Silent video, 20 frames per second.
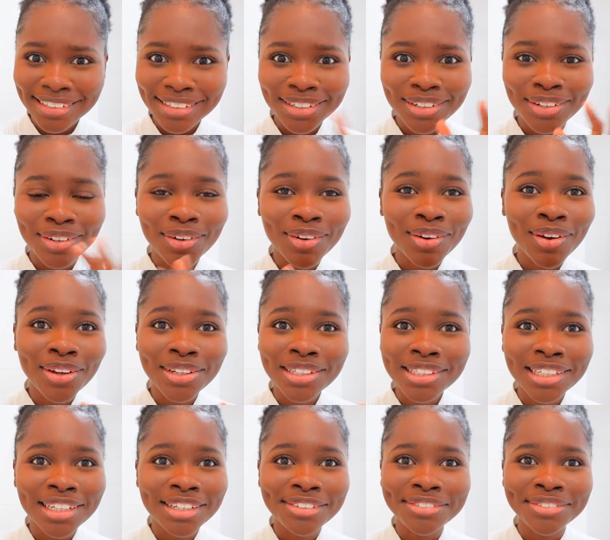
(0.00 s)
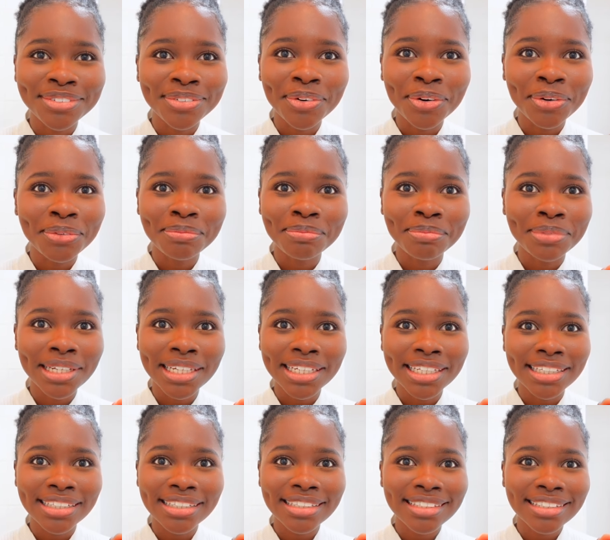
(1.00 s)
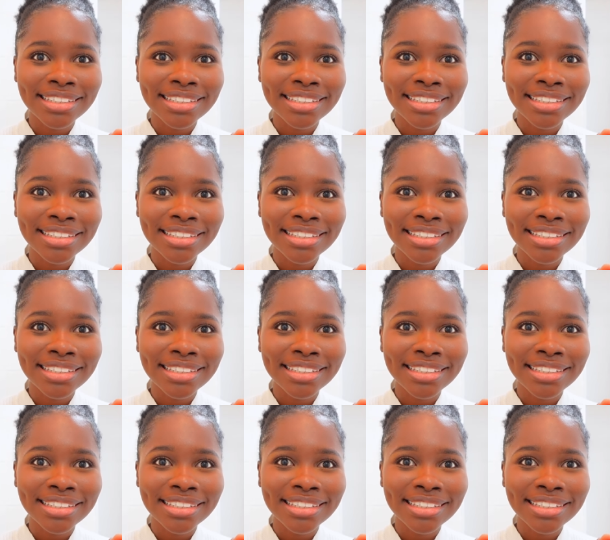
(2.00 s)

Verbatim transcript: Not even one bit.